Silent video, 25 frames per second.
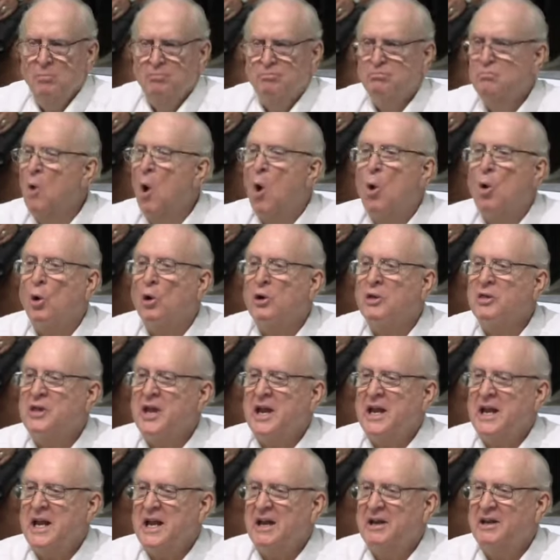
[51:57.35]
more
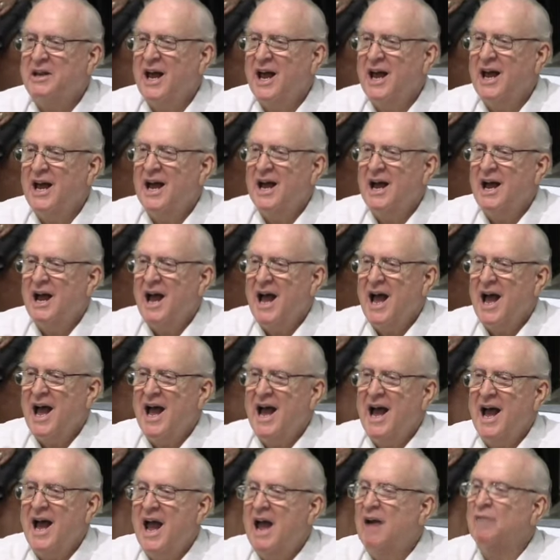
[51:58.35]
than it
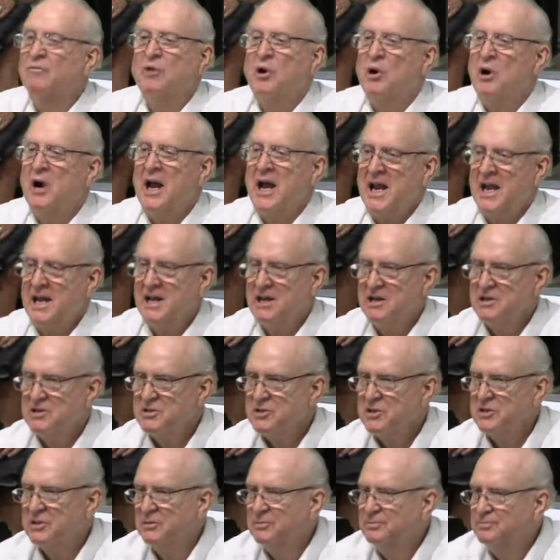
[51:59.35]
ever
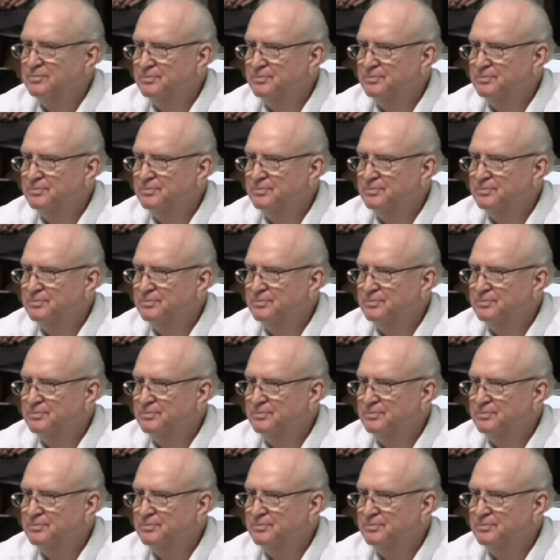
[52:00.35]
has.